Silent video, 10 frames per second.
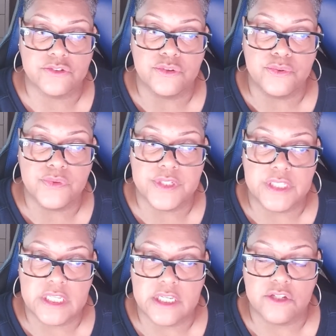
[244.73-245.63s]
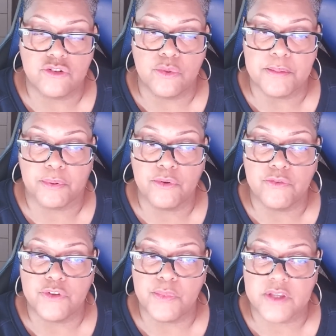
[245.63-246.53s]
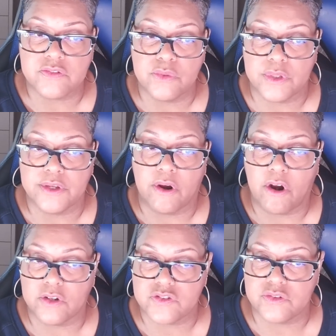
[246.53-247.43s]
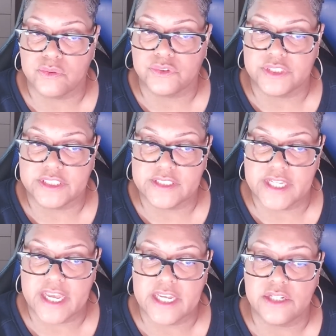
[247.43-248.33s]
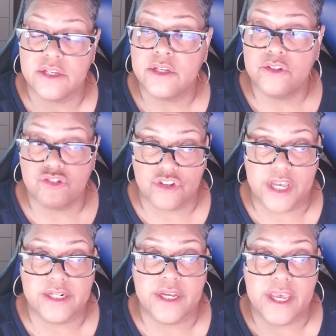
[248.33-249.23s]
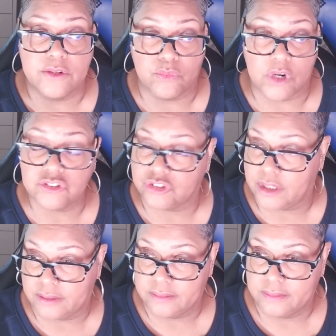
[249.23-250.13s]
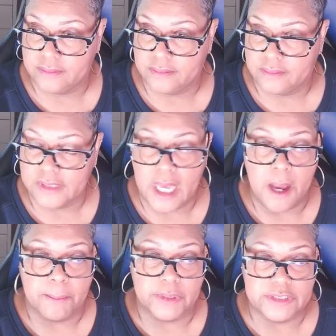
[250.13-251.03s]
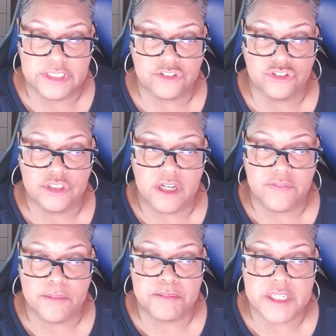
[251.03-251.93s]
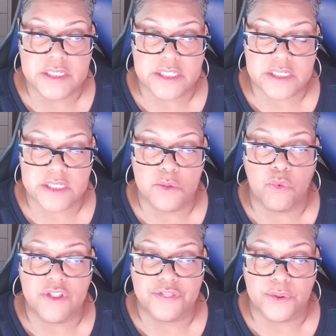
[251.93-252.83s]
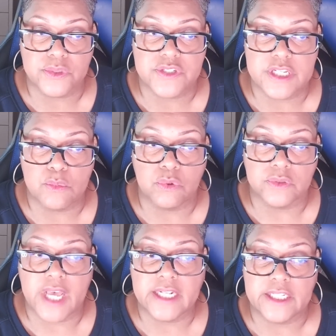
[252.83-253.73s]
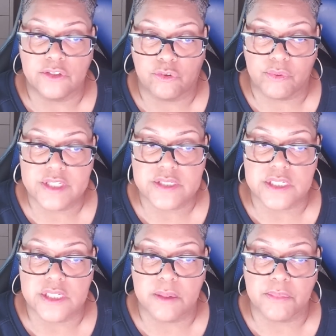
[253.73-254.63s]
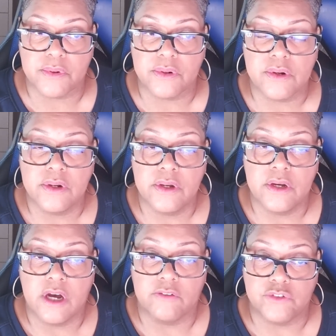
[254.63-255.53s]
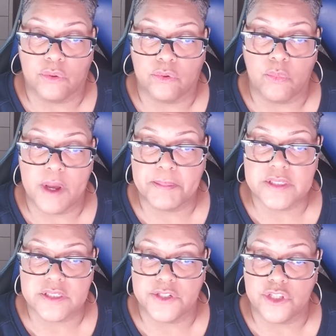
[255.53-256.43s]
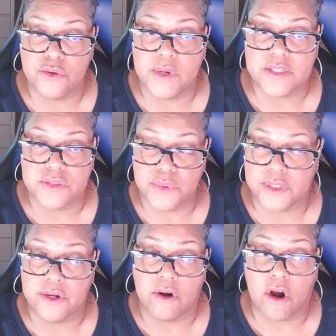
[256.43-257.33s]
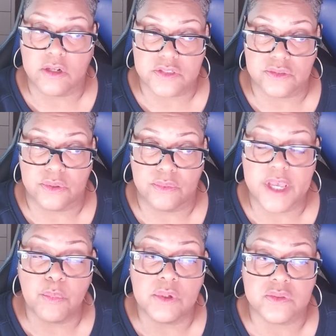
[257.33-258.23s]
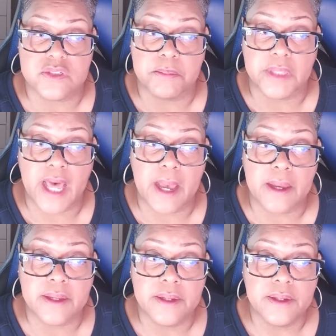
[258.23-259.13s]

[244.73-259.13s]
to the need to improve U.S. nuclear arsenal to contain China and Russia. Prediction of the B-61-13 will not increase the number of total weapons in the U.S. nuclear arsenal. It will simply